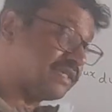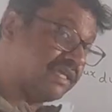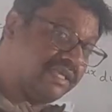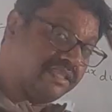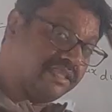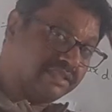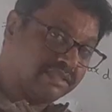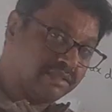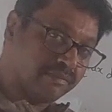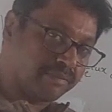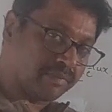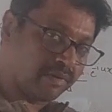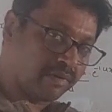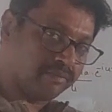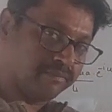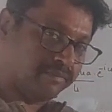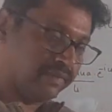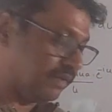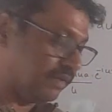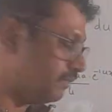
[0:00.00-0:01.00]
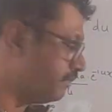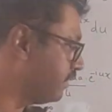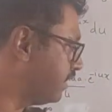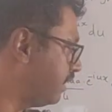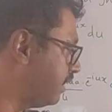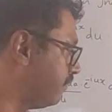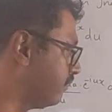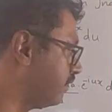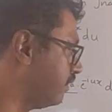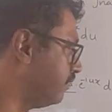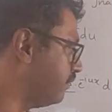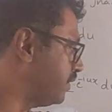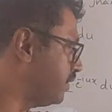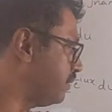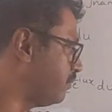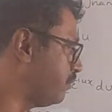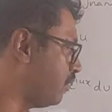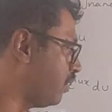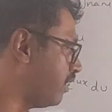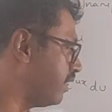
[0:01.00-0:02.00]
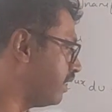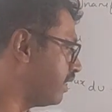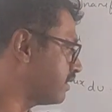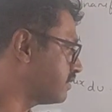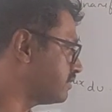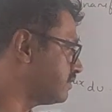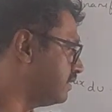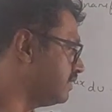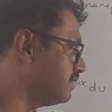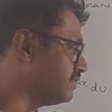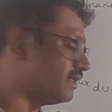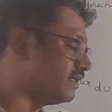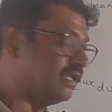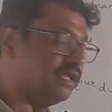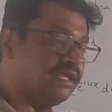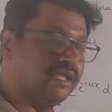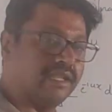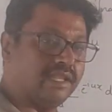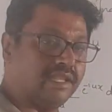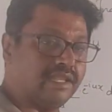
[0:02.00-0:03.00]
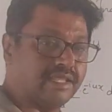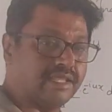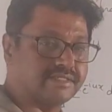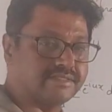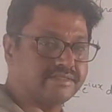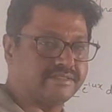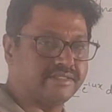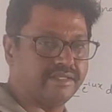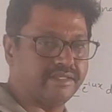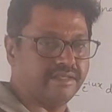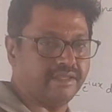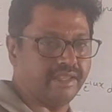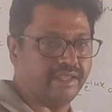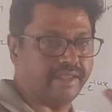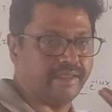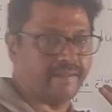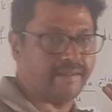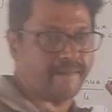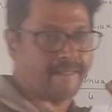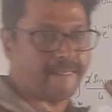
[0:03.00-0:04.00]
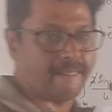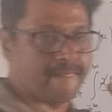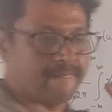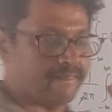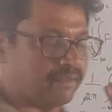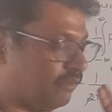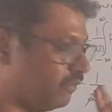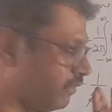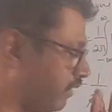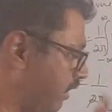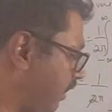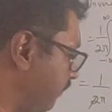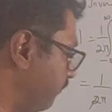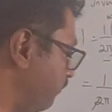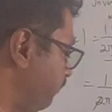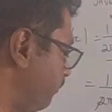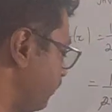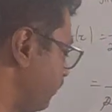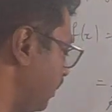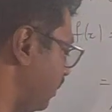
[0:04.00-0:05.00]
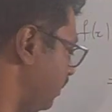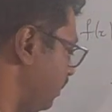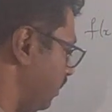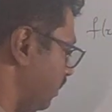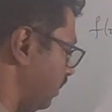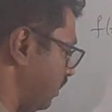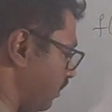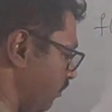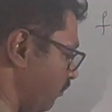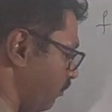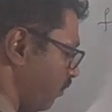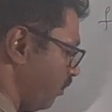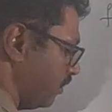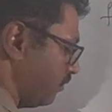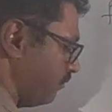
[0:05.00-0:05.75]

in the problem they have given mod x is less than e. Okay. Now what